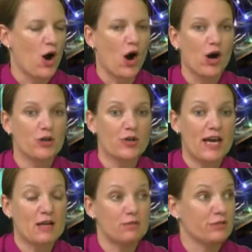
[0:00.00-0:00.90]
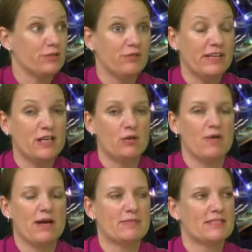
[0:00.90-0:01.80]
Are you able to read a
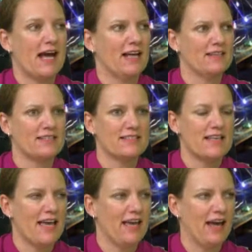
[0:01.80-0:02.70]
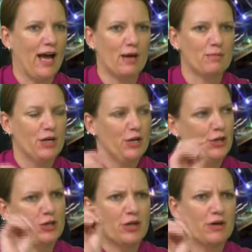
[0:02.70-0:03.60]
website and say,
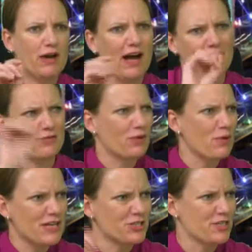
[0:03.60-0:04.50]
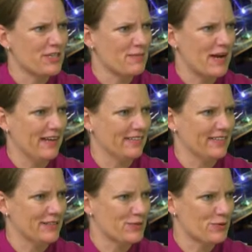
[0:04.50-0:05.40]
I have a question about
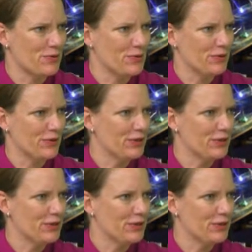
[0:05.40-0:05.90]
this, or,